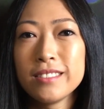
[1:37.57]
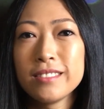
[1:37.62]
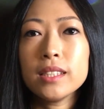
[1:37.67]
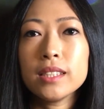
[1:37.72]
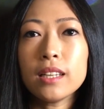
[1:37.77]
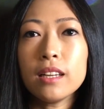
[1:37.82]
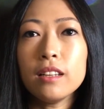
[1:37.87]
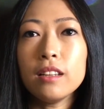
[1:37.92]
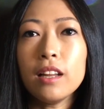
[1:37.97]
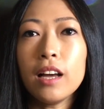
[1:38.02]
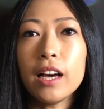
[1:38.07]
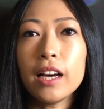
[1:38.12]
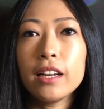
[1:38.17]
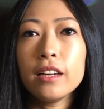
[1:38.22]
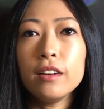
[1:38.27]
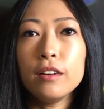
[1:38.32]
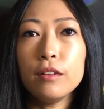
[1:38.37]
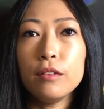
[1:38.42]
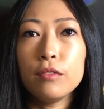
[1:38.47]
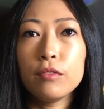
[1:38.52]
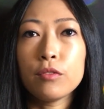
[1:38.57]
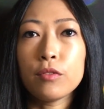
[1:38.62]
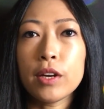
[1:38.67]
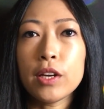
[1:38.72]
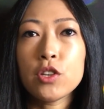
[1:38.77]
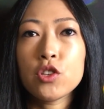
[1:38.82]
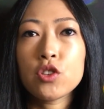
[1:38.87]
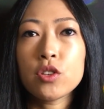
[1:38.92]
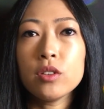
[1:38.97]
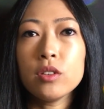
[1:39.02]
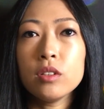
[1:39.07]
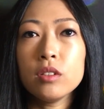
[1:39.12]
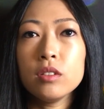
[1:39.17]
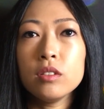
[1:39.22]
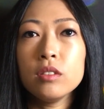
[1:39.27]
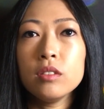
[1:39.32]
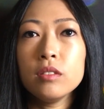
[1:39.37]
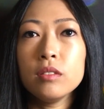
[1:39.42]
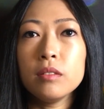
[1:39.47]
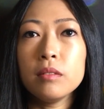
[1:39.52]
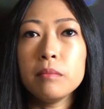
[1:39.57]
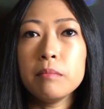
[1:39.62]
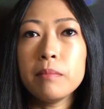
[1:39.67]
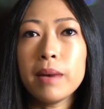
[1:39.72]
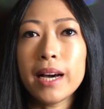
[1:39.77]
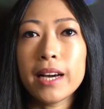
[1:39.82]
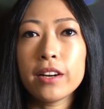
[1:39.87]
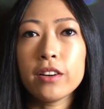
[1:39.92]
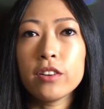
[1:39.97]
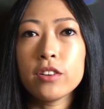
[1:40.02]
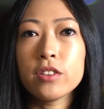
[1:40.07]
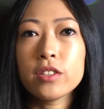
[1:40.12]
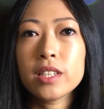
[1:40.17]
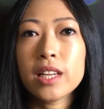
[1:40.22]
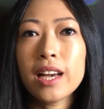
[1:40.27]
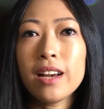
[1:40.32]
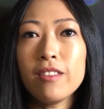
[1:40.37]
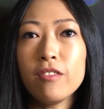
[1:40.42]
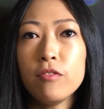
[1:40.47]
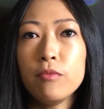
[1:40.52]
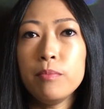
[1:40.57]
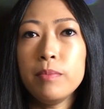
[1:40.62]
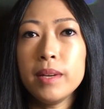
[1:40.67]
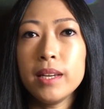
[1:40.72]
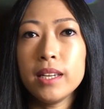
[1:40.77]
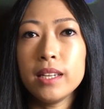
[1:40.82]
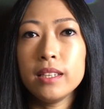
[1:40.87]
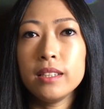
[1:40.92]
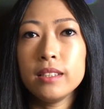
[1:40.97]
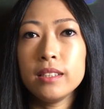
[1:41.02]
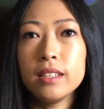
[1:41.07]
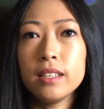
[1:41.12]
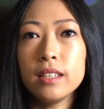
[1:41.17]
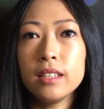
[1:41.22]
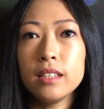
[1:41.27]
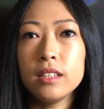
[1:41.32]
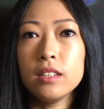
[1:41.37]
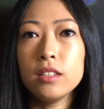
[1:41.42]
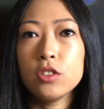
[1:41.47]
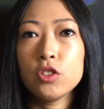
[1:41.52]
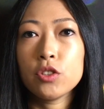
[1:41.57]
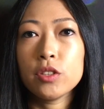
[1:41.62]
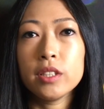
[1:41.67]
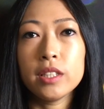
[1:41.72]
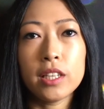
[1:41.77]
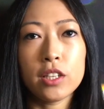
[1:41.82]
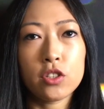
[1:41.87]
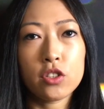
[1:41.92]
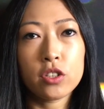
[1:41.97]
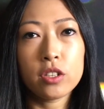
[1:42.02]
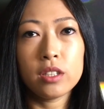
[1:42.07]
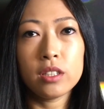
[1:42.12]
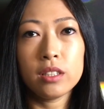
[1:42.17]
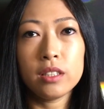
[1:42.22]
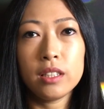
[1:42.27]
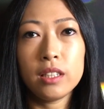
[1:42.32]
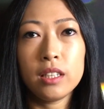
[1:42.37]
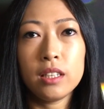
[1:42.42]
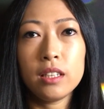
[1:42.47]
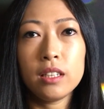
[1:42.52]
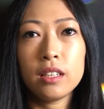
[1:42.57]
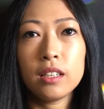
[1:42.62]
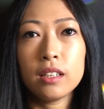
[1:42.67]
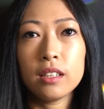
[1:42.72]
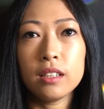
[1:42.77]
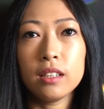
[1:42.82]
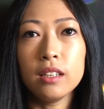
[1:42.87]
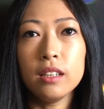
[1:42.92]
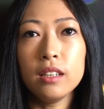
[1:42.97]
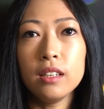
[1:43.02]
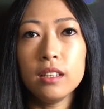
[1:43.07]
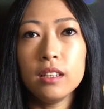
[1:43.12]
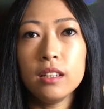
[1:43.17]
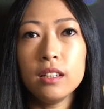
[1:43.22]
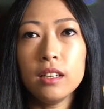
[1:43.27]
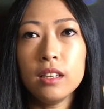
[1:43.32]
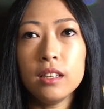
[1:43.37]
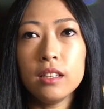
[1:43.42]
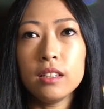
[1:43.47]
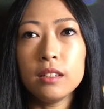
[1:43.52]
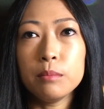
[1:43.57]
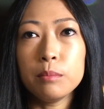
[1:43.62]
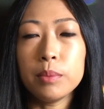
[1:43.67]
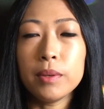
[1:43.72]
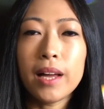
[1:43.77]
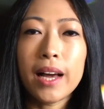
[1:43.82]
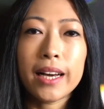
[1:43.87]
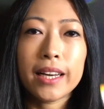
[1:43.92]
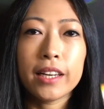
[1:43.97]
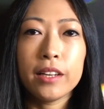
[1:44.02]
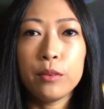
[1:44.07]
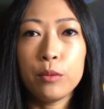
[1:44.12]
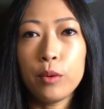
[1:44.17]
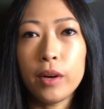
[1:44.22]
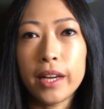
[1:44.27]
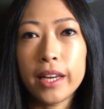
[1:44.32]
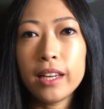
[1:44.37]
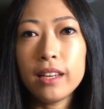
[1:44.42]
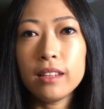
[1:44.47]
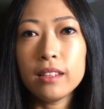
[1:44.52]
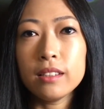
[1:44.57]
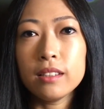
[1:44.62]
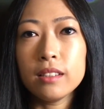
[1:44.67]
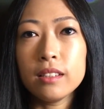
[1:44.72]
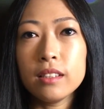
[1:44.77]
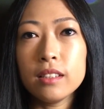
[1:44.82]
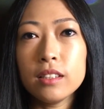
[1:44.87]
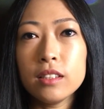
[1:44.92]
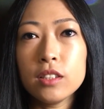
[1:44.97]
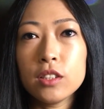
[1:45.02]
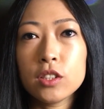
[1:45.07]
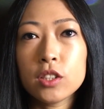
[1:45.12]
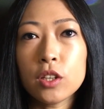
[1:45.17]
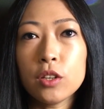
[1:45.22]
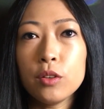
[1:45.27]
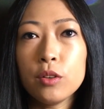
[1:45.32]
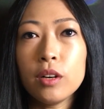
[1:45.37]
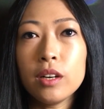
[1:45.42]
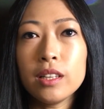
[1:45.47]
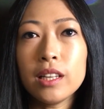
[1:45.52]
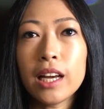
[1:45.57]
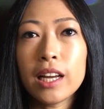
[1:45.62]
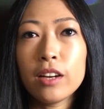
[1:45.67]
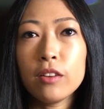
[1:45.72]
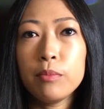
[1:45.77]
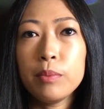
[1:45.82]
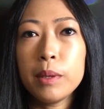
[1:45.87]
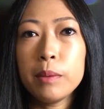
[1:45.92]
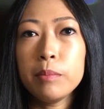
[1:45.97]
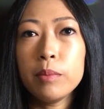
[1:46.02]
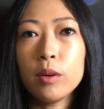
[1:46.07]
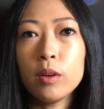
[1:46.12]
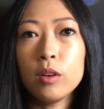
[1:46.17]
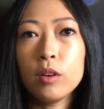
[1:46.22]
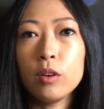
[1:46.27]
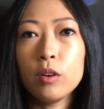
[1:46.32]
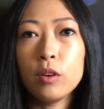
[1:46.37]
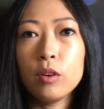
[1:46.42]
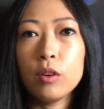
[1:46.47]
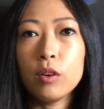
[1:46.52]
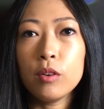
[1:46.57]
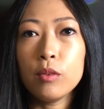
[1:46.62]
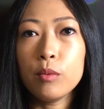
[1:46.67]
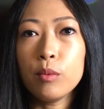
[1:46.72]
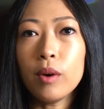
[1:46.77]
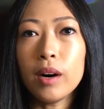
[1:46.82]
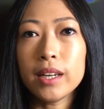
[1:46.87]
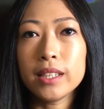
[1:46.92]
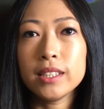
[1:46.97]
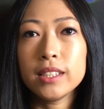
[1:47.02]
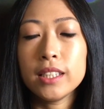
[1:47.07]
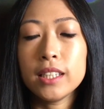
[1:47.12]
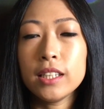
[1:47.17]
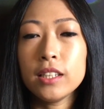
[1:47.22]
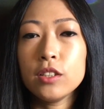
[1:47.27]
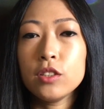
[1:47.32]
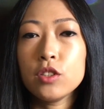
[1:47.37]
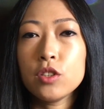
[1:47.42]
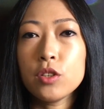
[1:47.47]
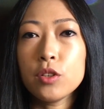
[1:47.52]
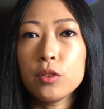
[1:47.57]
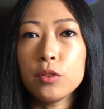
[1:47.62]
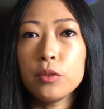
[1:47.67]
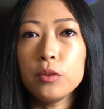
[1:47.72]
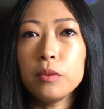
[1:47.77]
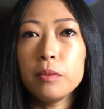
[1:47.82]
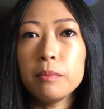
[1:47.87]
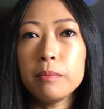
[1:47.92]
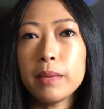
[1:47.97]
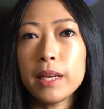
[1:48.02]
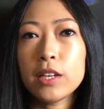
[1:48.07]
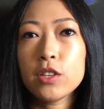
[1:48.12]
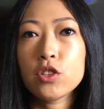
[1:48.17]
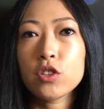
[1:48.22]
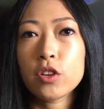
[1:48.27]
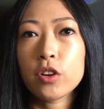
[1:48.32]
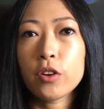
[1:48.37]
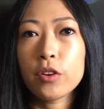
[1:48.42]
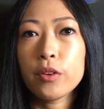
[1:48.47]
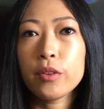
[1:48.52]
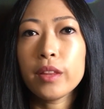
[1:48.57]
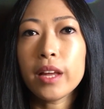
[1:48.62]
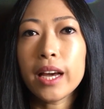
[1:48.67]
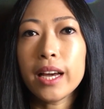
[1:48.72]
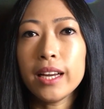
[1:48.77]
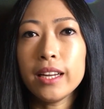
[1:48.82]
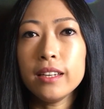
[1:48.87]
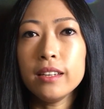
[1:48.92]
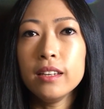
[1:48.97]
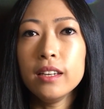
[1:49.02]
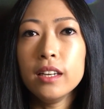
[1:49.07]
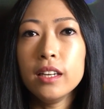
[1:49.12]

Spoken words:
A lot of racial matters have been traditionally black and white. So a lot of people wanted to make sure that